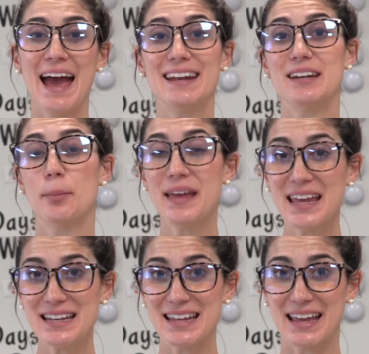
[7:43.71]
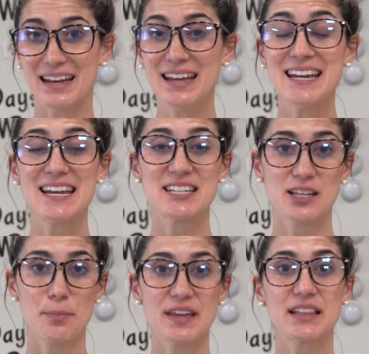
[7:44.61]
And an opinion is
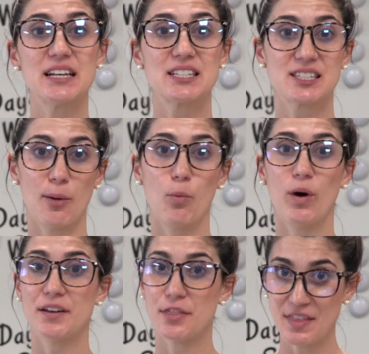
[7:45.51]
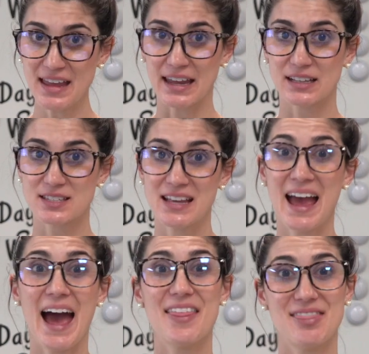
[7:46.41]
something that someone thinks,
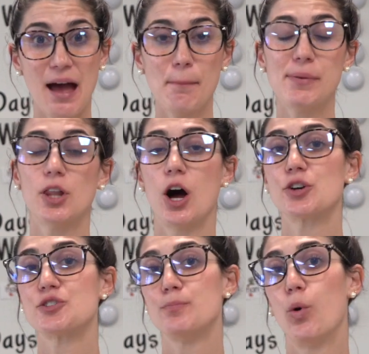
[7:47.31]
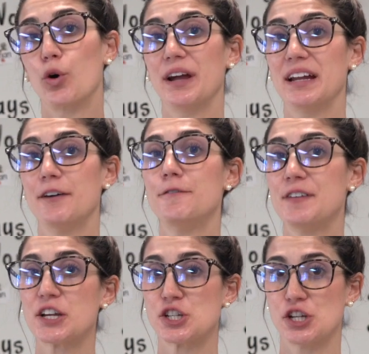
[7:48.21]
and that belongs more in a
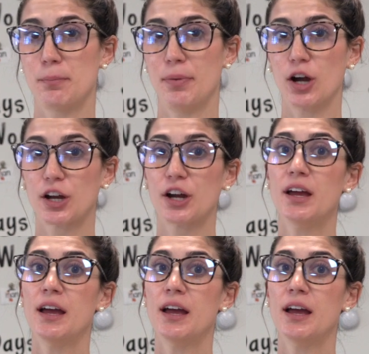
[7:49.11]
fiction book.